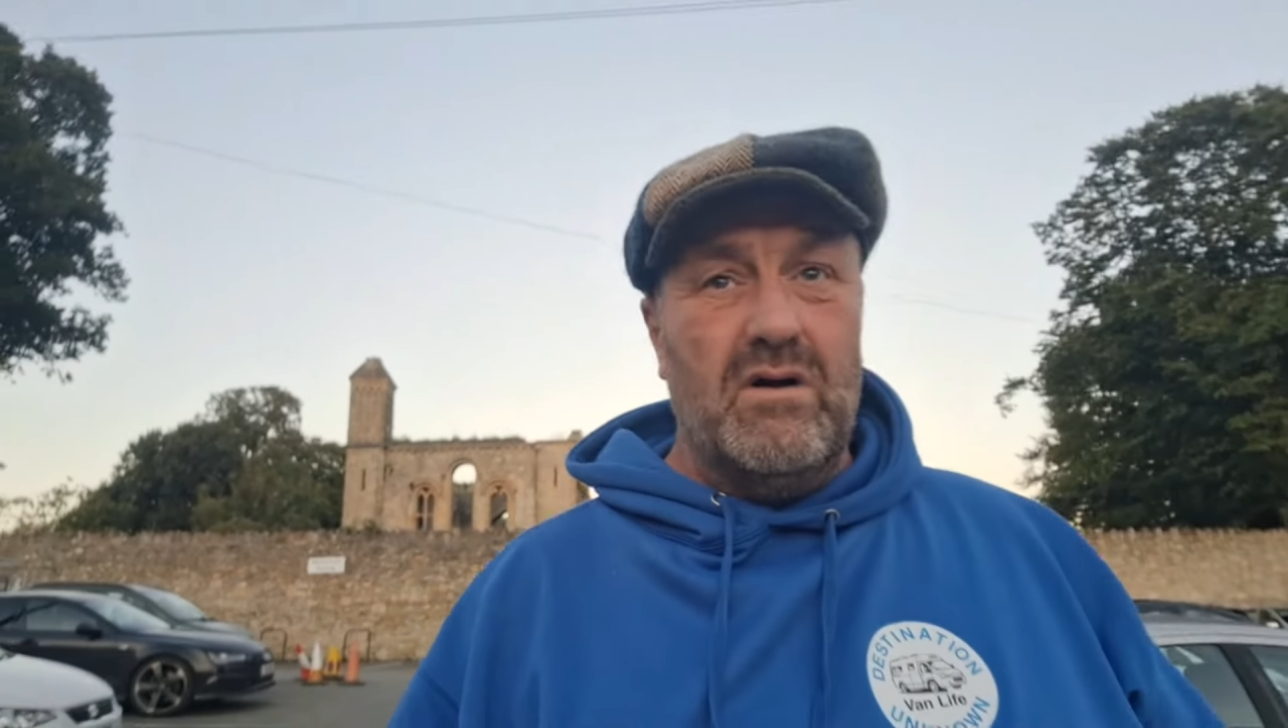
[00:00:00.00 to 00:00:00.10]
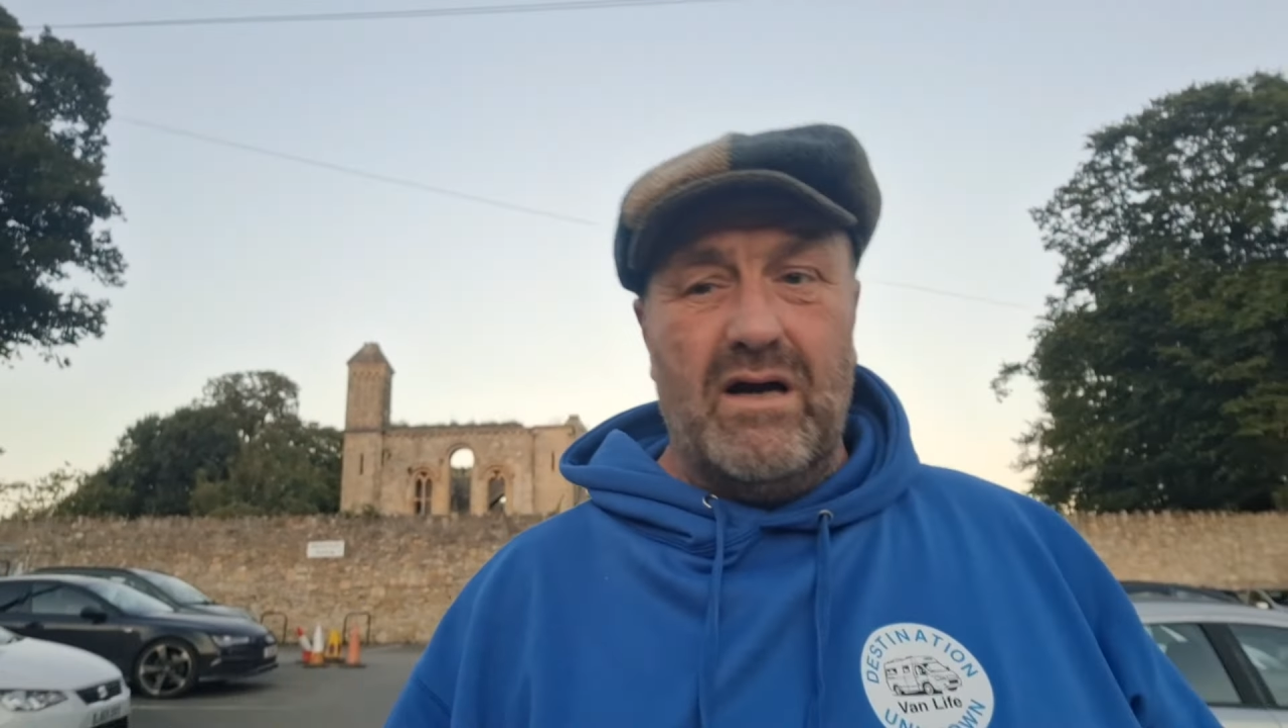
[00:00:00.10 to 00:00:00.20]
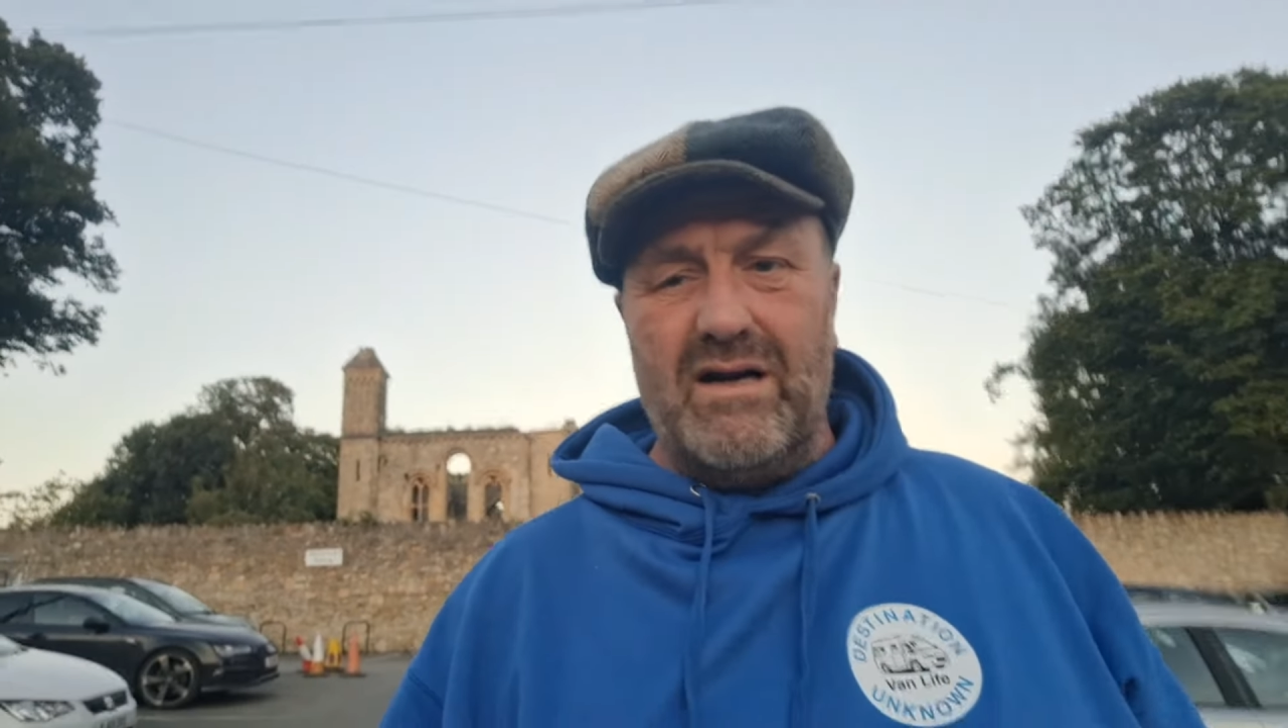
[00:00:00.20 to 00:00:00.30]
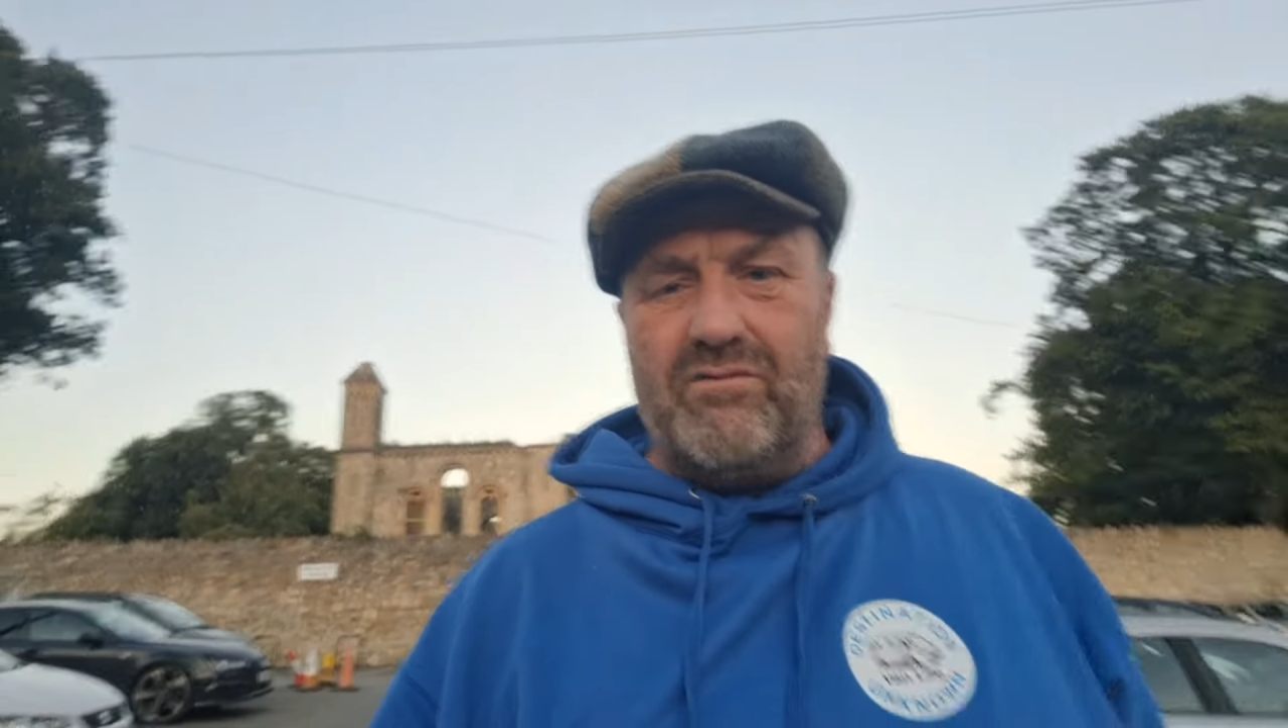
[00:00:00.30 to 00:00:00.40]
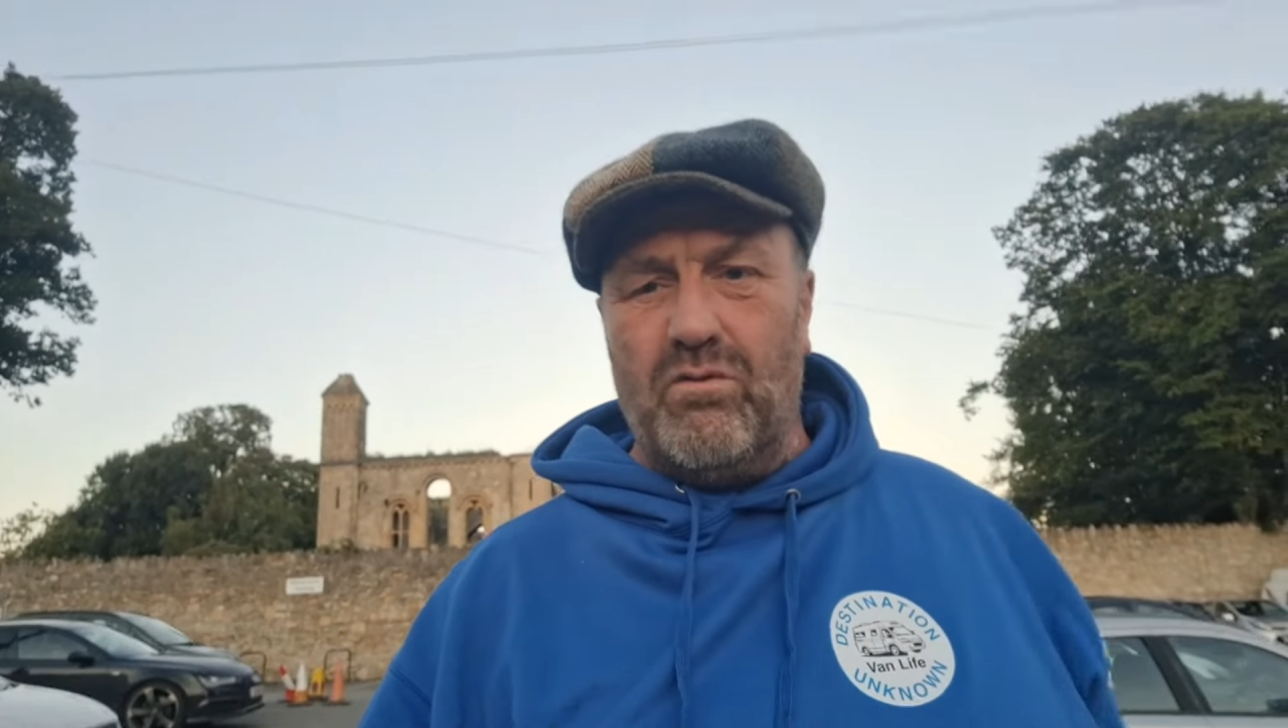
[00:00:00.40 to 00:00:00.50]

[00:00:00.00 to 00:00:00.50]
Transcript: and have a